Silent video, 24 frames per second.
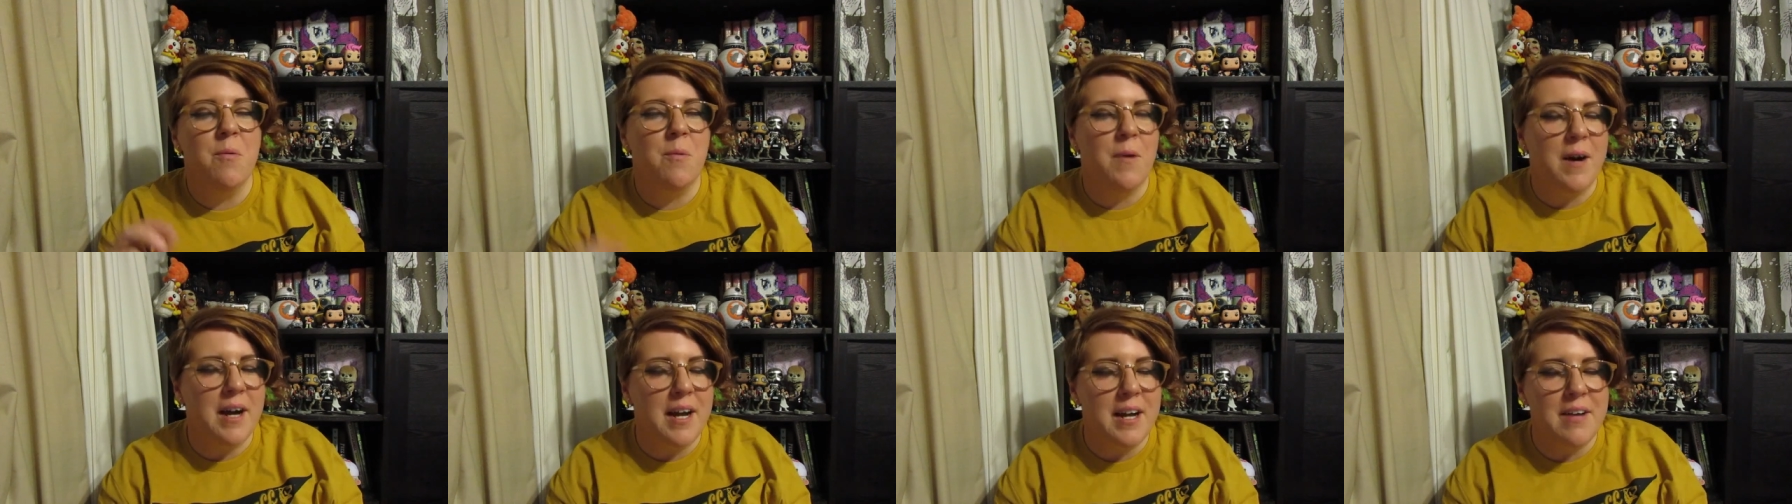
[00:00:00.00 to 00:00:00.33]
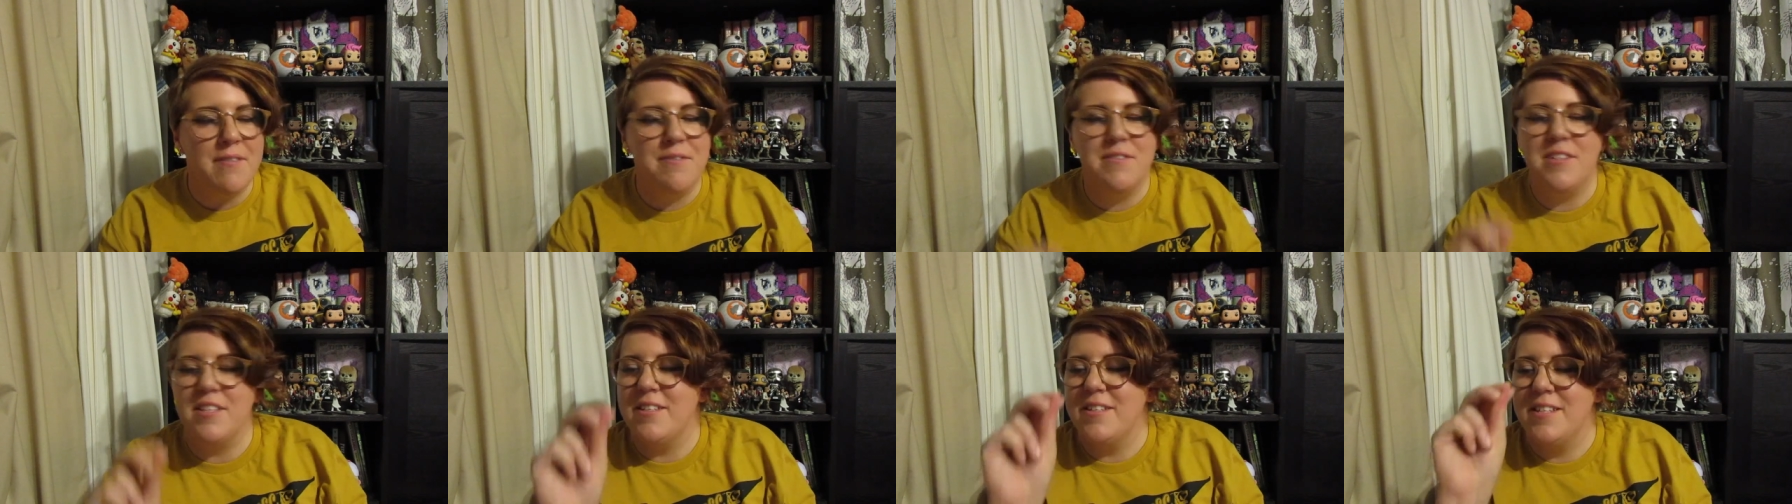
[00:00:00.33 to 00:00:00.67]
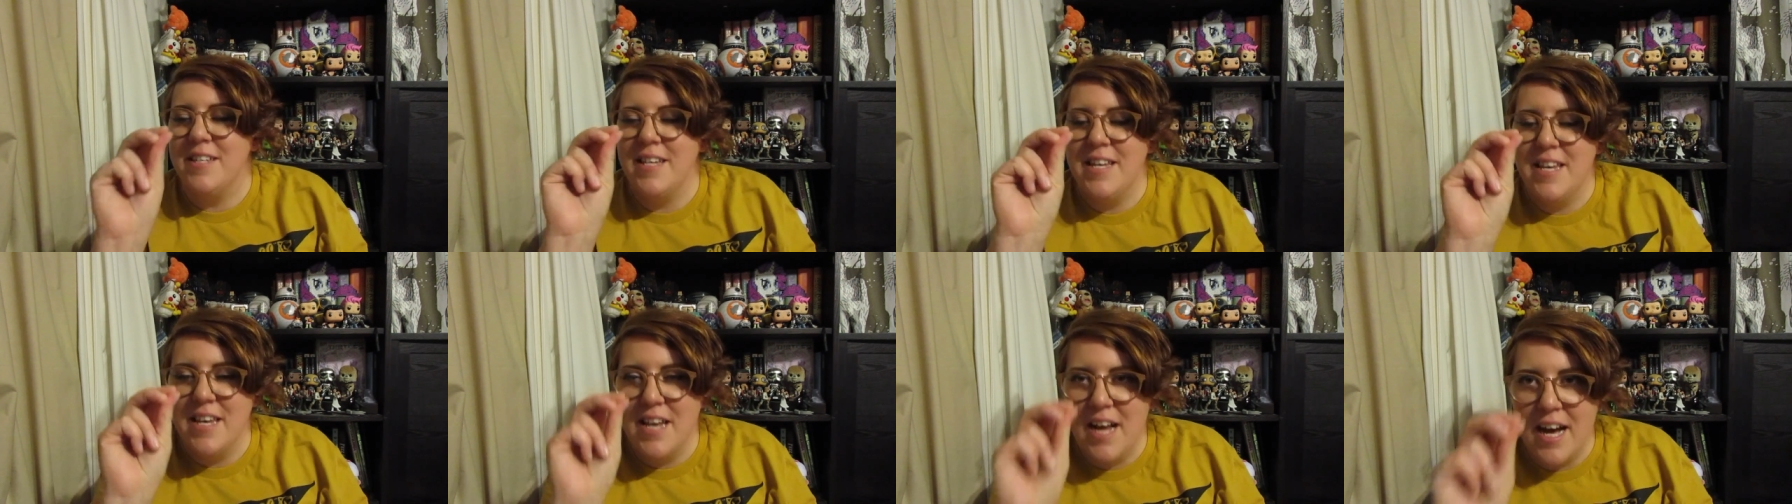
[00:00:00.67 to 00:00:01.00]
wife does
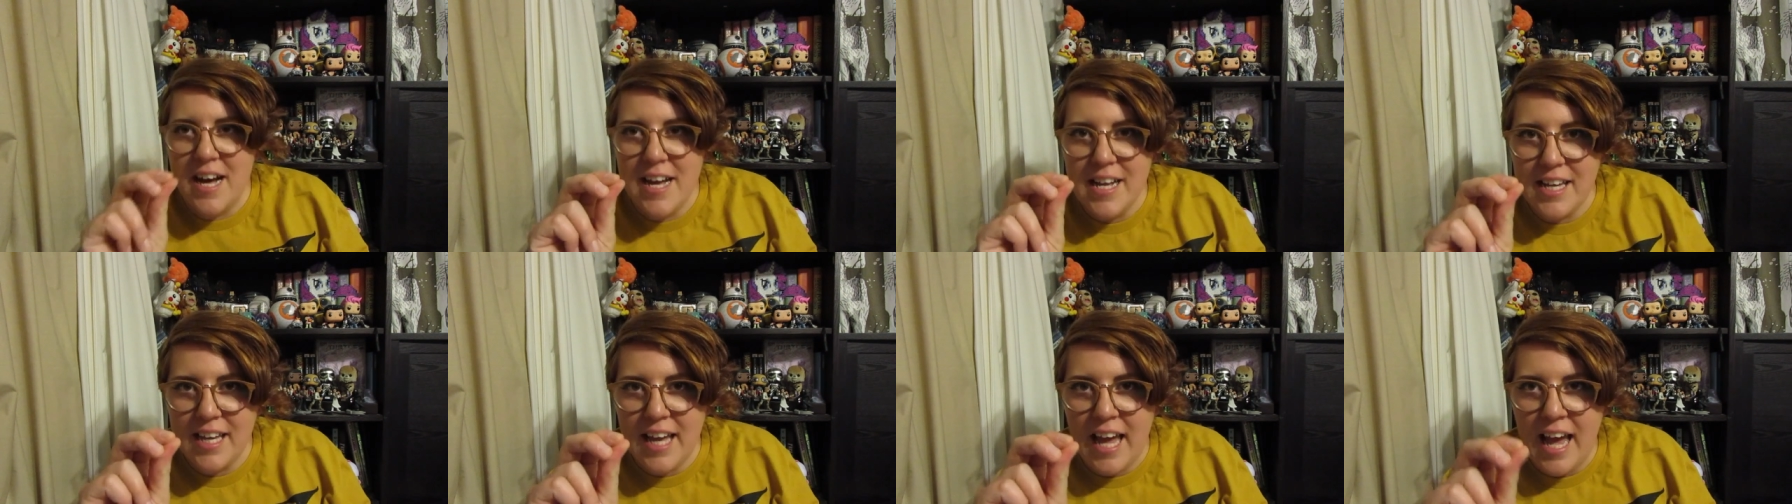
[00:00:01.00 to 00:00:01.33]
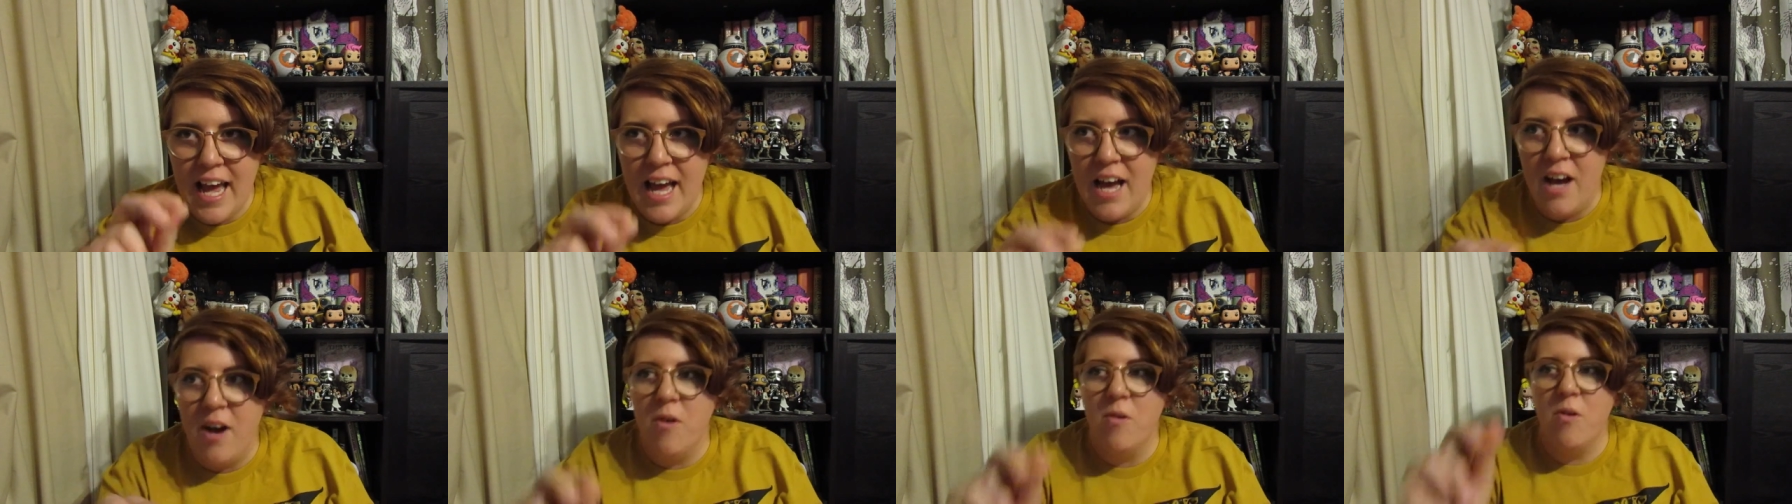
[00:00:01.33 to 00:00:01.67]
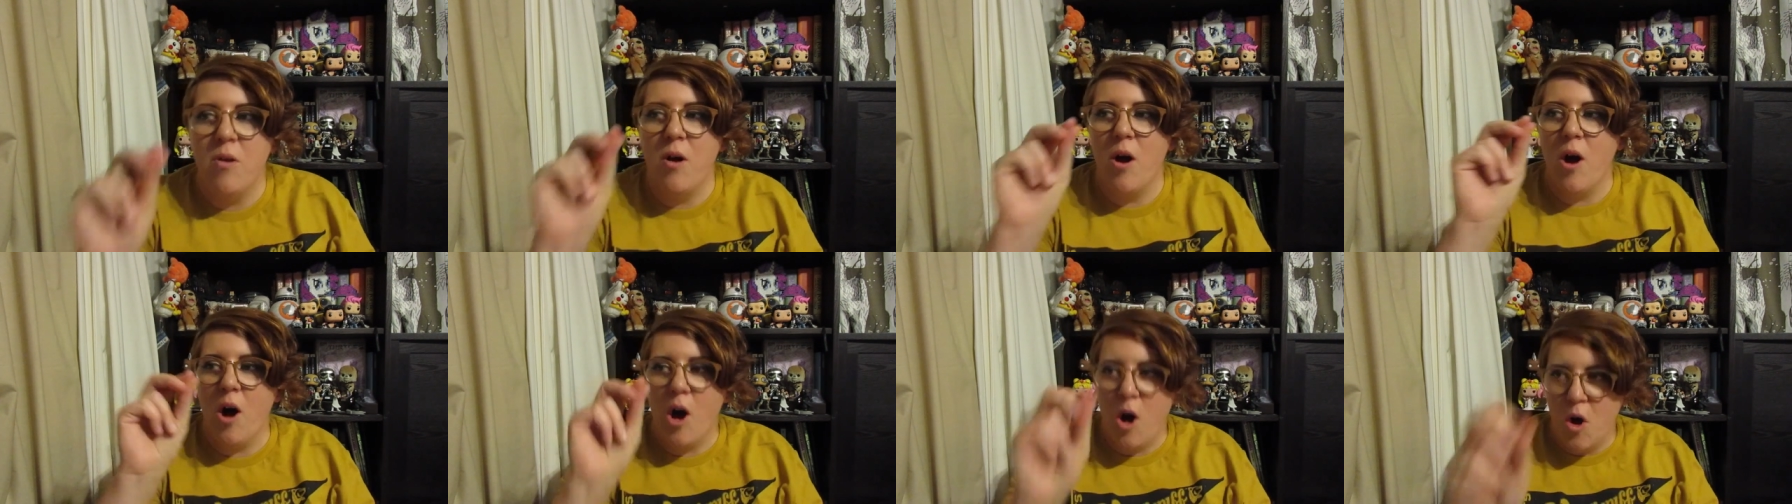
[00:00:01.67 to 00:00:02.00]
not count.